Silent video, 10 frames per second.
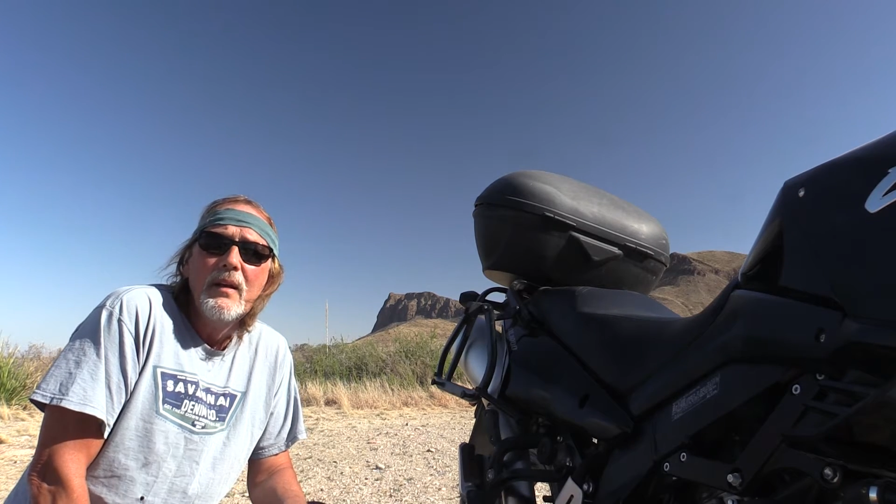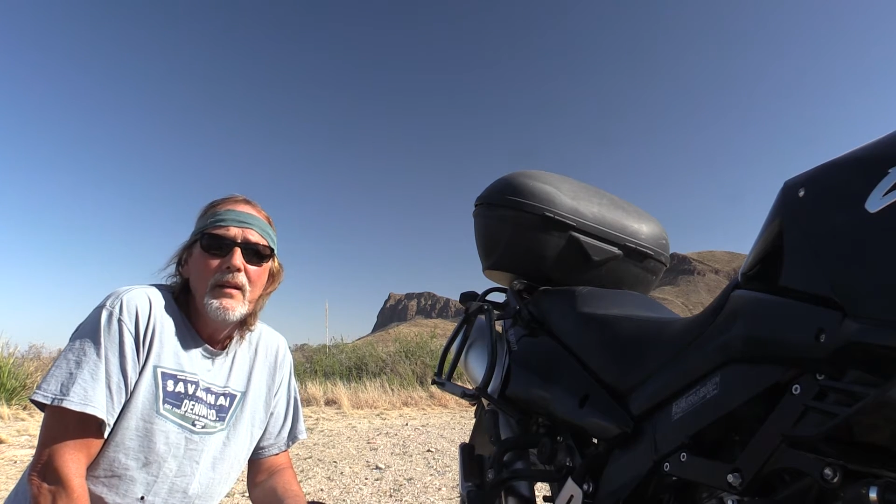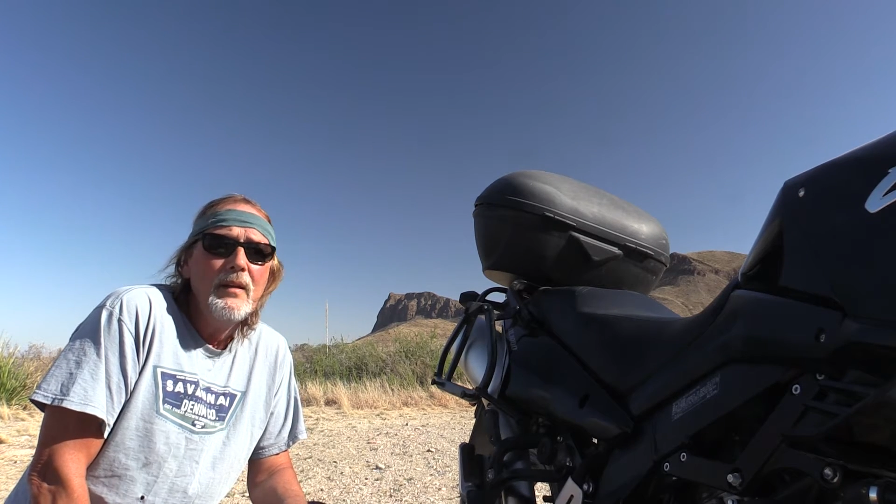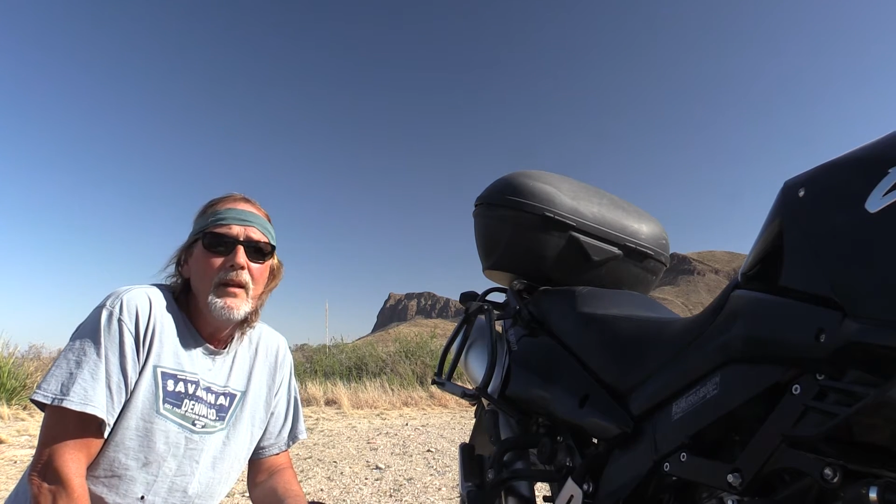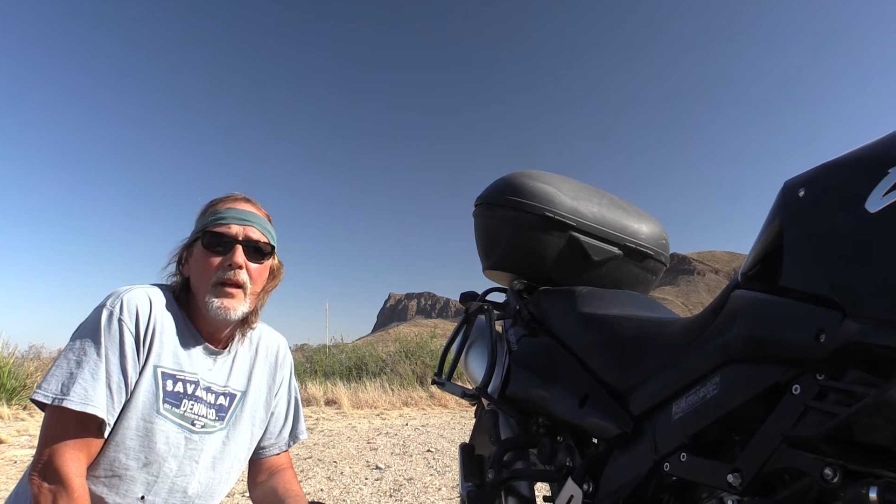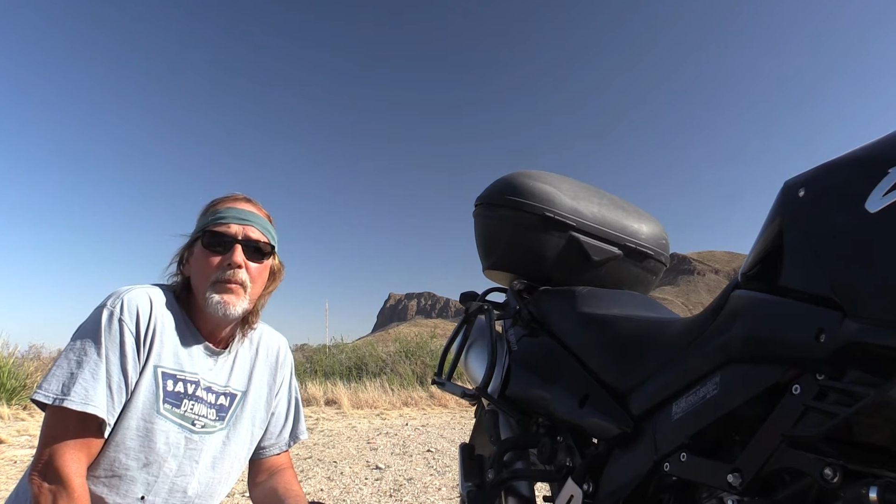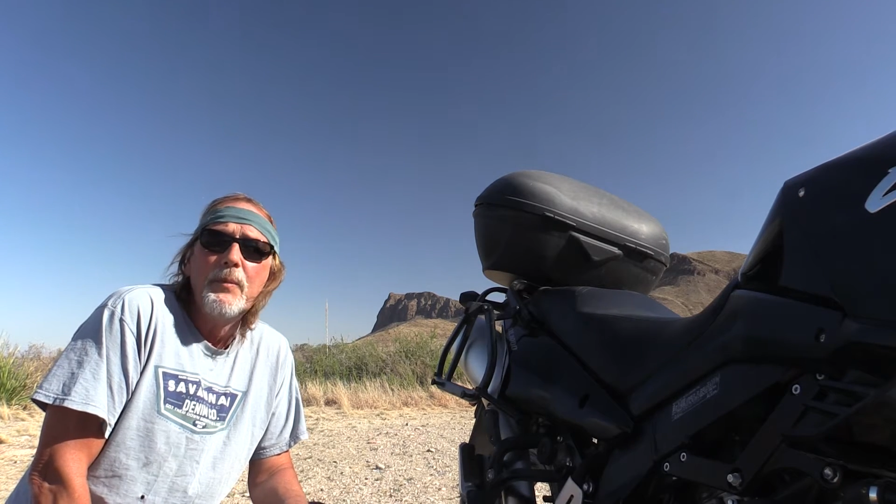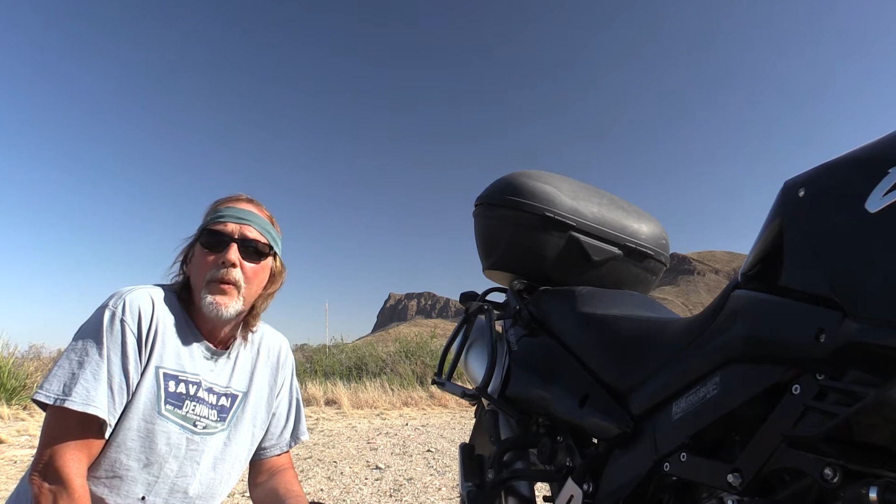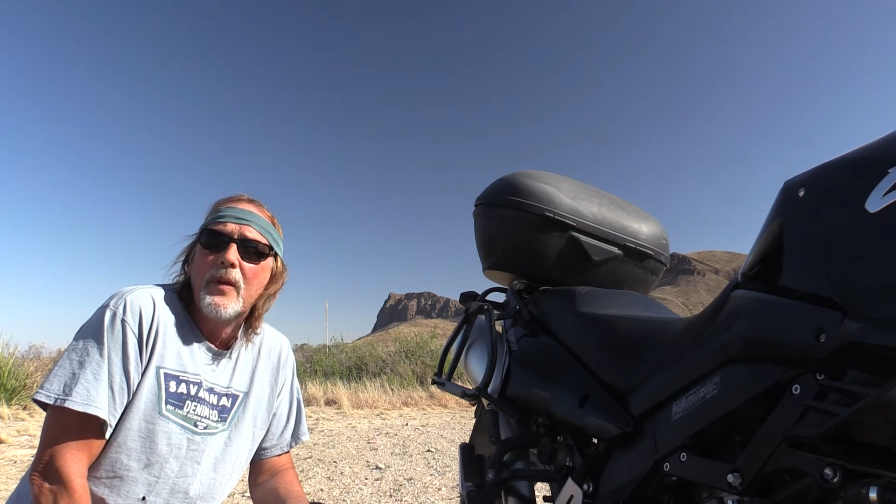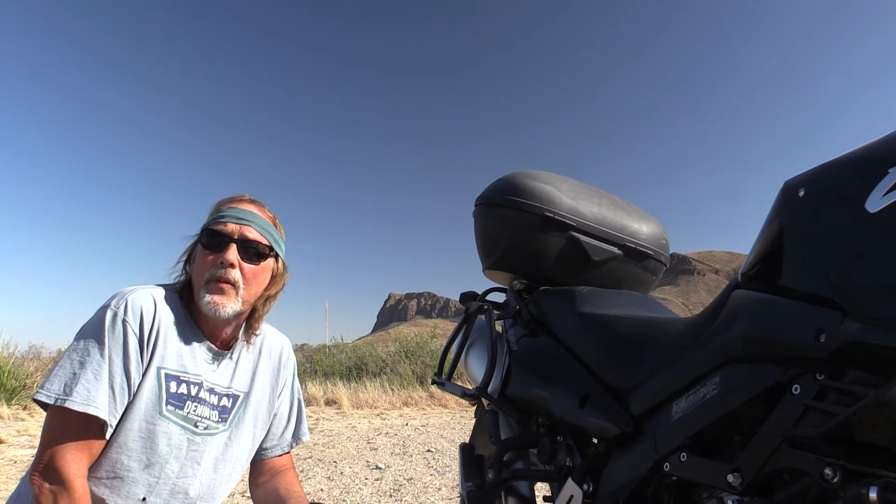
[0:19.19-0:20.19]
He can't be
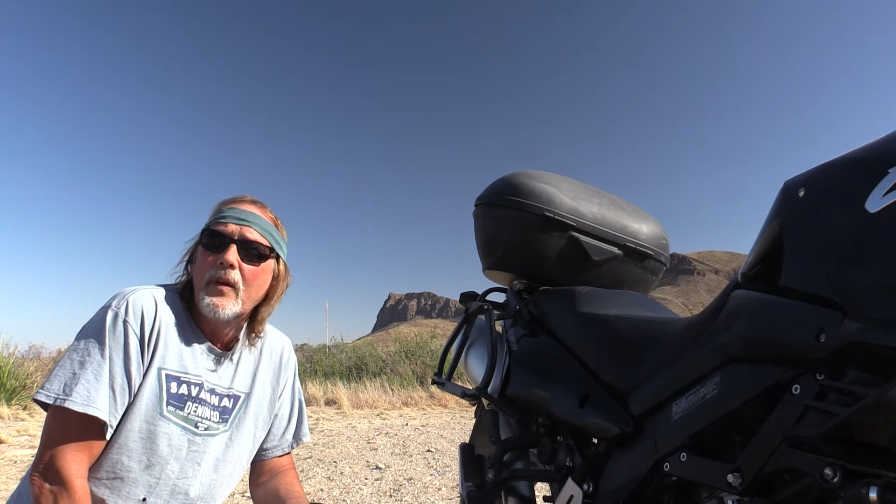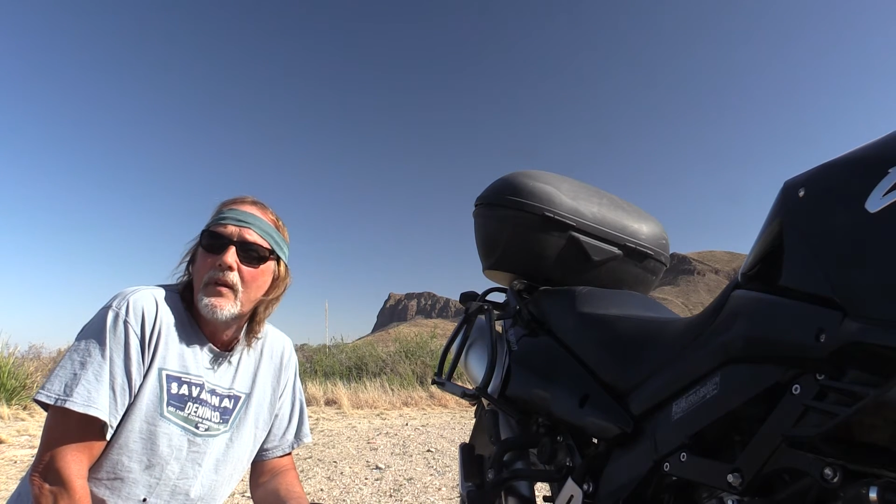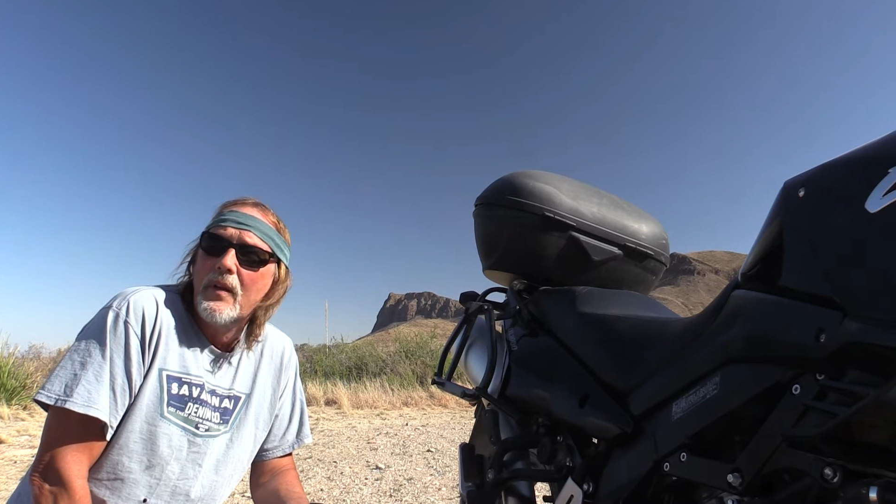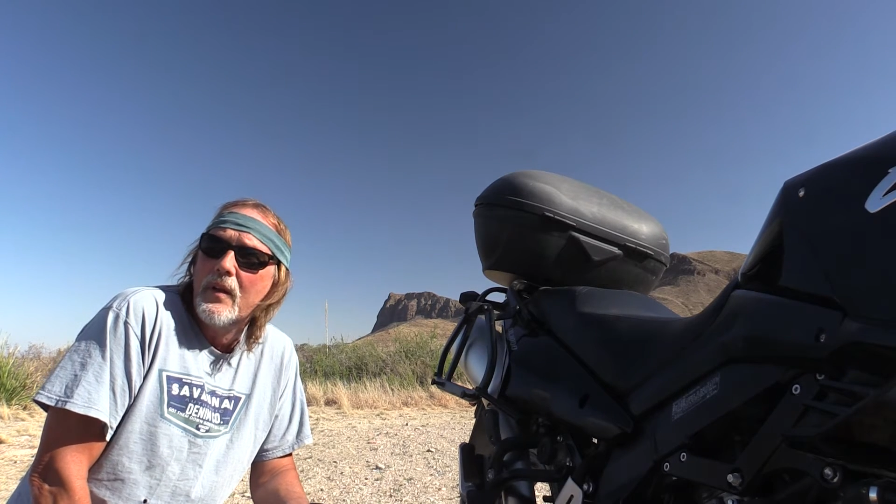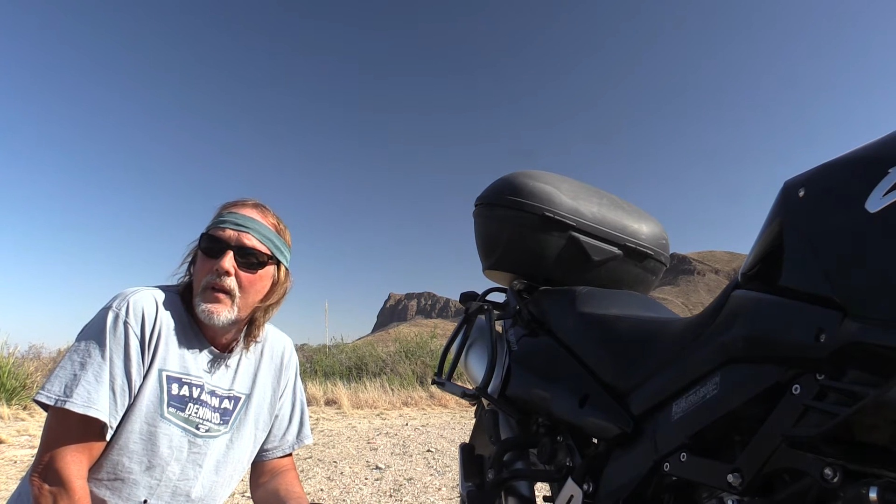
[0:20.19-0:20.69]
president.